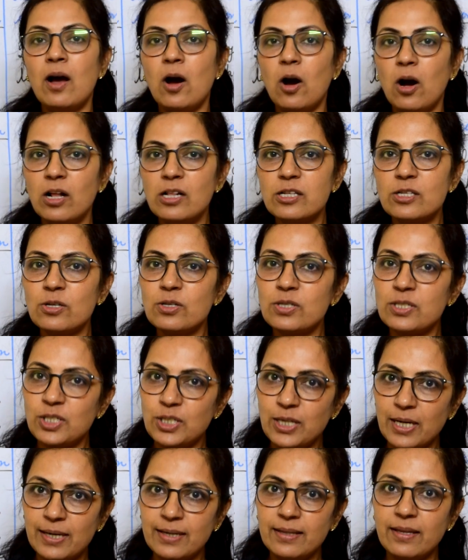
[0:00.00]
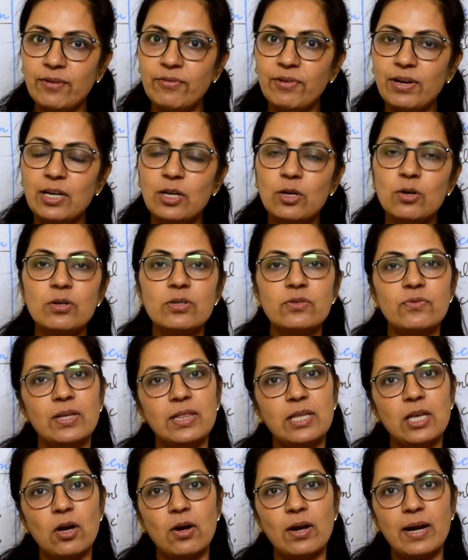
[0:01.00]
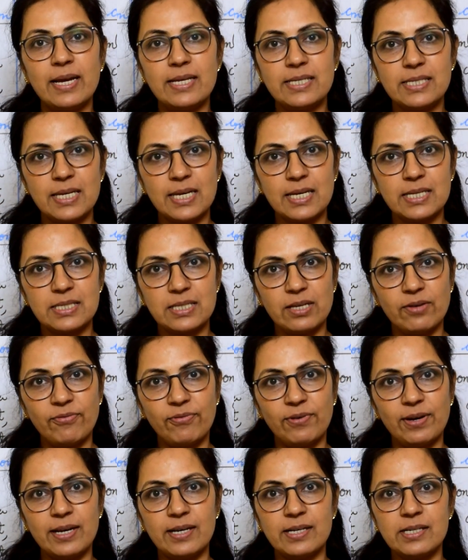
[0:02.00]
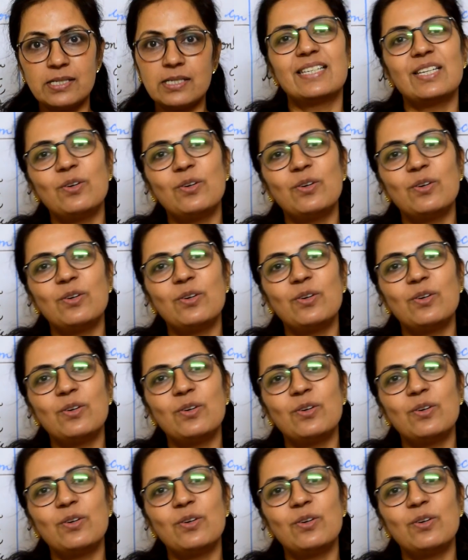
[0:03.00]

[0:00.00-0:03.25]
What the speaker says: Also, share the videos with your ICSE friends.